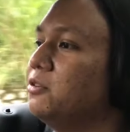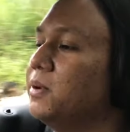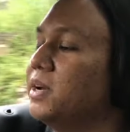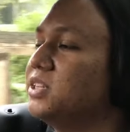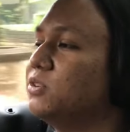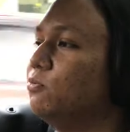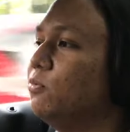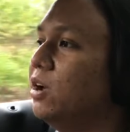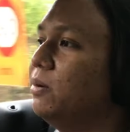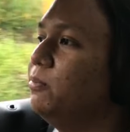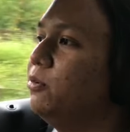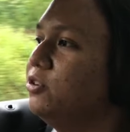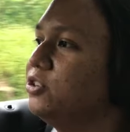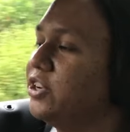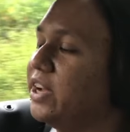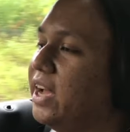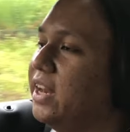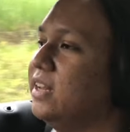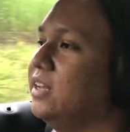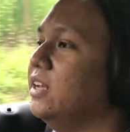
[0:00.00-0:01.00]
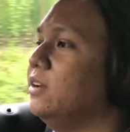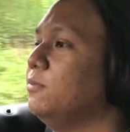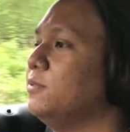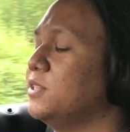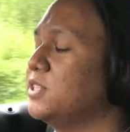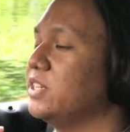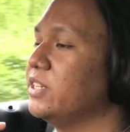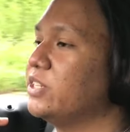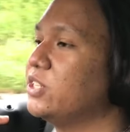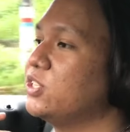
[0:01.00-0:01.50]
no matter what mode you had it in,
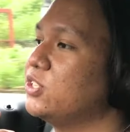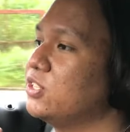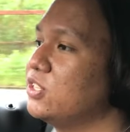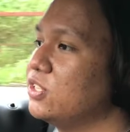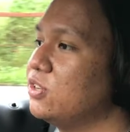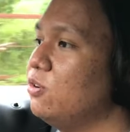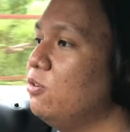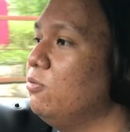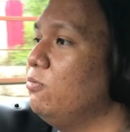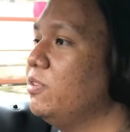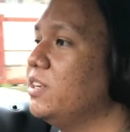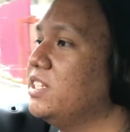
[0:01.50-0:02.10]
was just so